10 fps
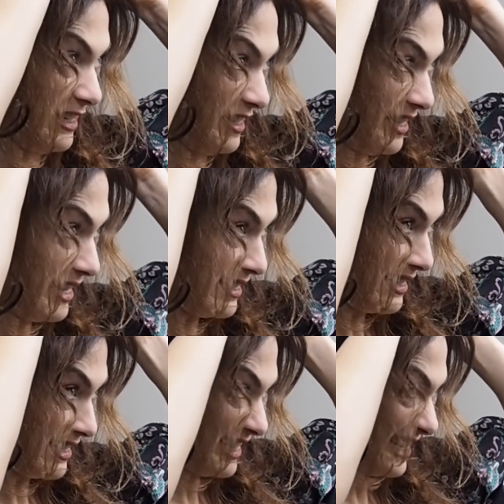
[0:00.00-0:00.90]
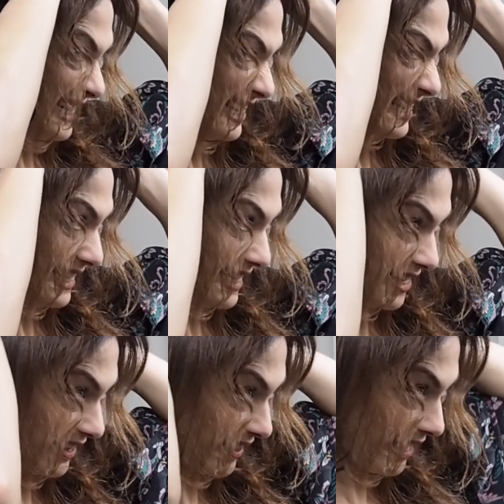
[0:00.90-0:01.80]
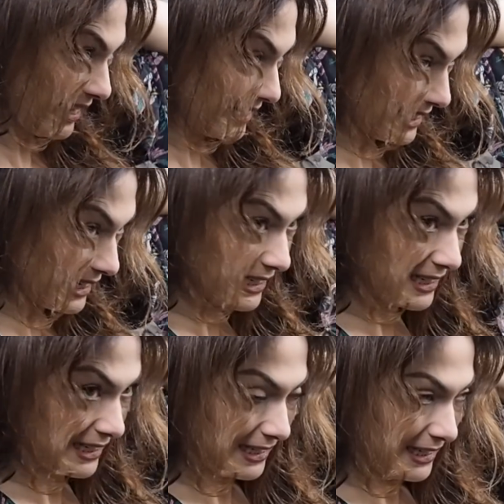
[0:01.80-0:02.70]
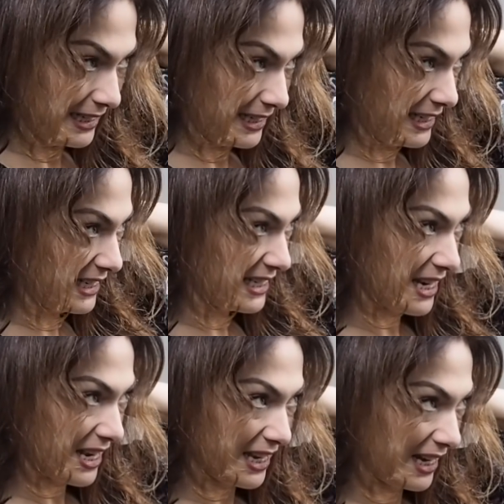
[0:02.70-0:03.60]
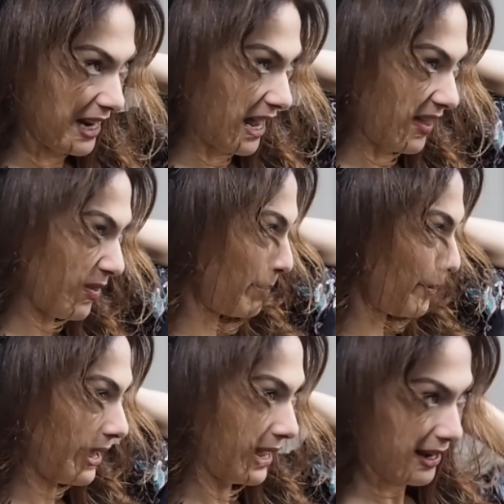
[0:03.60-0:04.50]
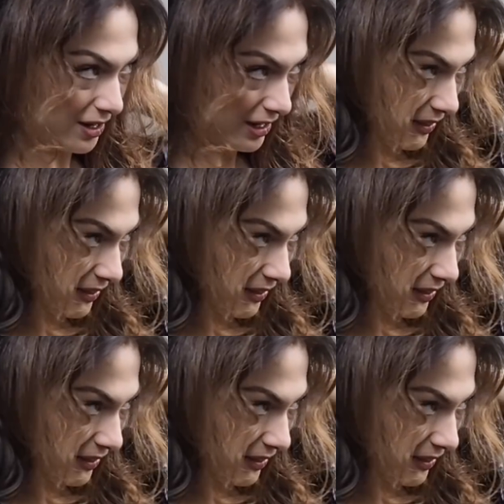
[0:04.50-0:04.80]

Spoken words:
So that's going to tuck in like that. Tuck in at the back like